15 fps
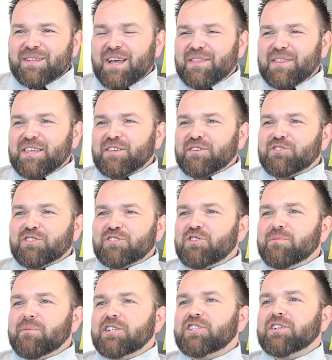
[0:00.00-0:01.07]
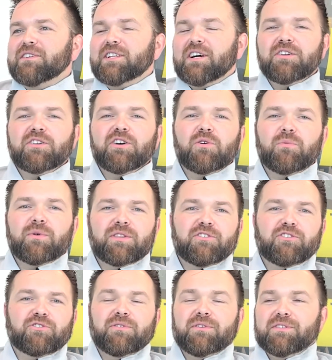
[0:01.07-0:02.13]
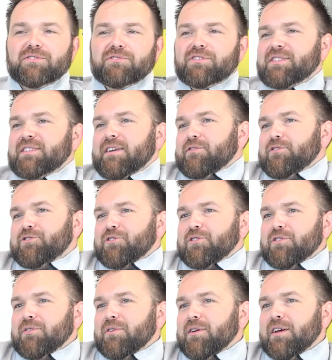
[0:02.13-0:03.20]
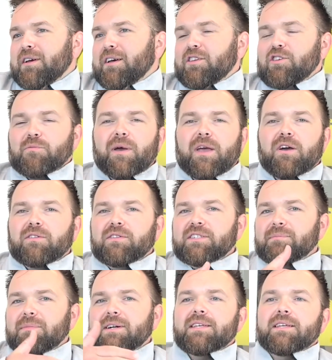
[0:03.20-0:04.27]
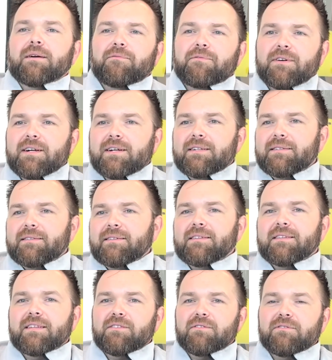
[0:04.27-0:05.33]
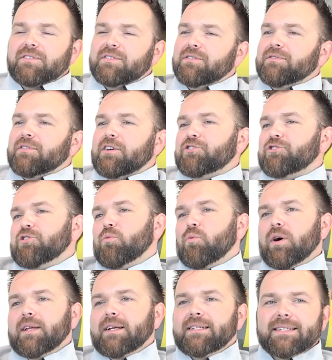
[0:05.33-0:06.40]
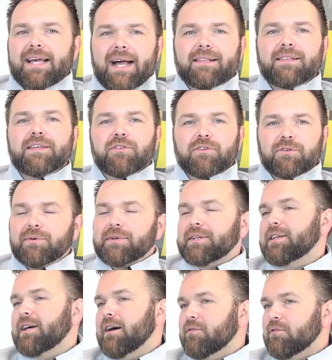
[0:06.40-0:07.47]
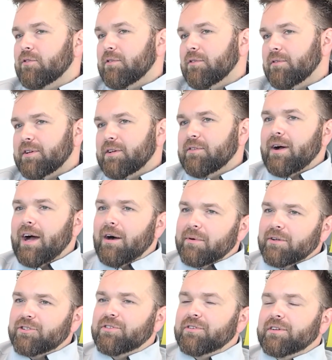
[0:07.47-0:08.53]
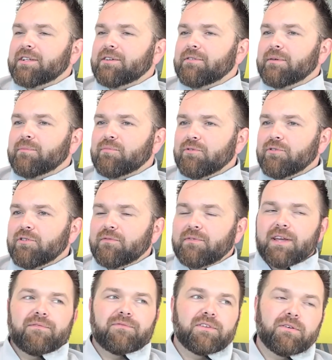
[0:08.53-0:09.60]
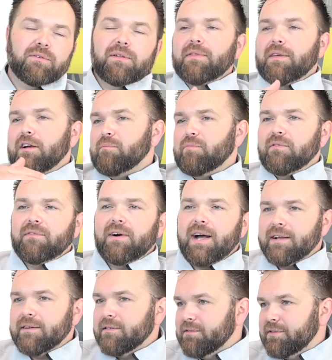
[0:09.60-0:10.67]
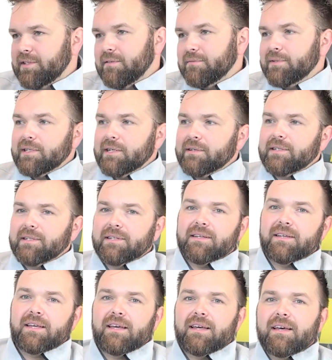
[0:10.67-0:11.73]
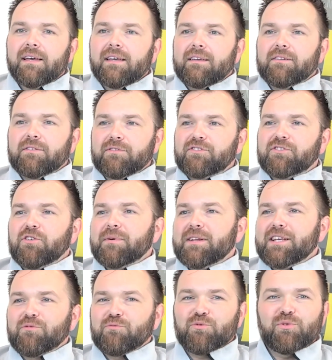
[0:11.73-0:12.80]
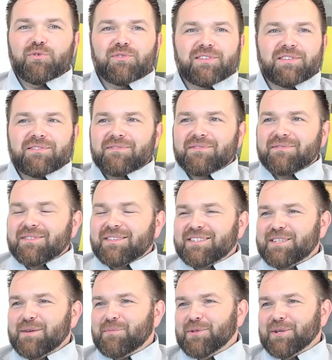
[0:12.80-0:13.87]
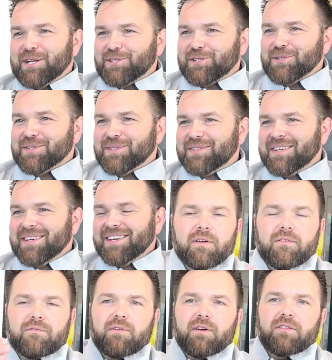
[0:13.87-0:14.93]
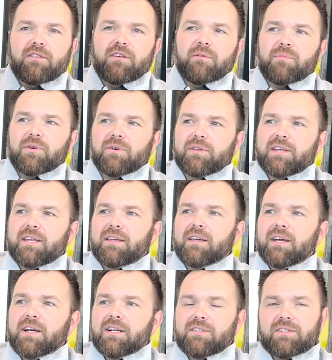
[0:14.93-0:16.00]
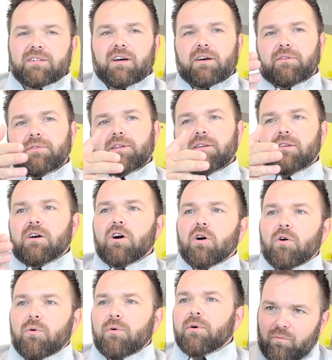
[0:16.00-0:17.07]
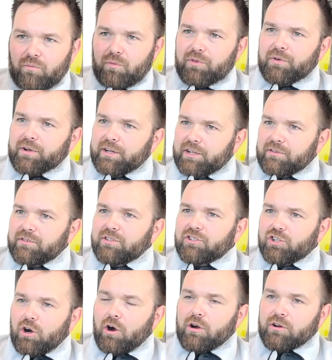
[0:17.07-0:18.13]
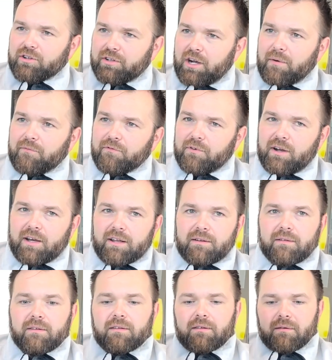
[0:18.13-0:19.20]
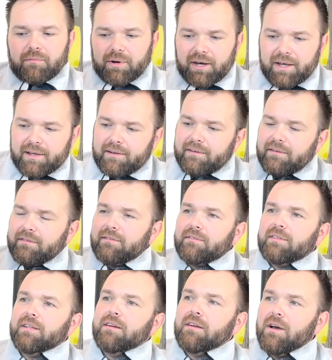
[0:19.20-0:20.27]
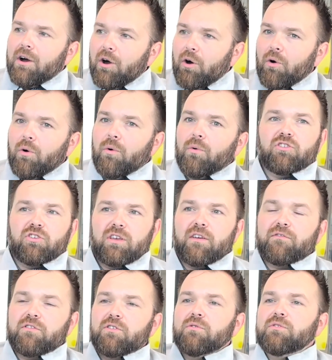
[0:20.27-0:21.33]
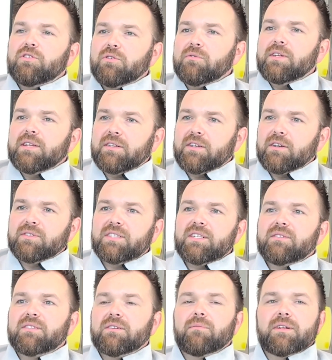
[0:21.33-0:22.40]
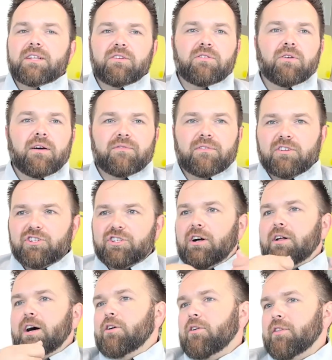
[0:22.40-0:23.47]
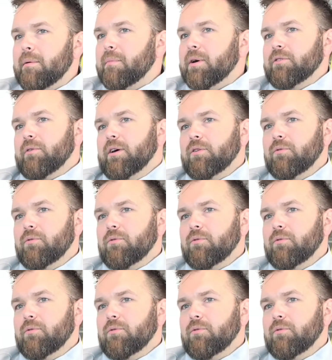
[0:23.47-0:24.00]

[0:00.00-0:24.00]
I think there's just too much of an unknown with insurance. You're just never sure. You pay all this money up front, and then you're still not sure what exactly they're going to cover, or, you know, how much they're going to approve. You have to go to their providers. You have to go to, you know, there's so many rules and stipulations. If you had the ability to not only know what they're going to charge up front, but to know if you do need to go see somebody, you don't have to shell out all that money right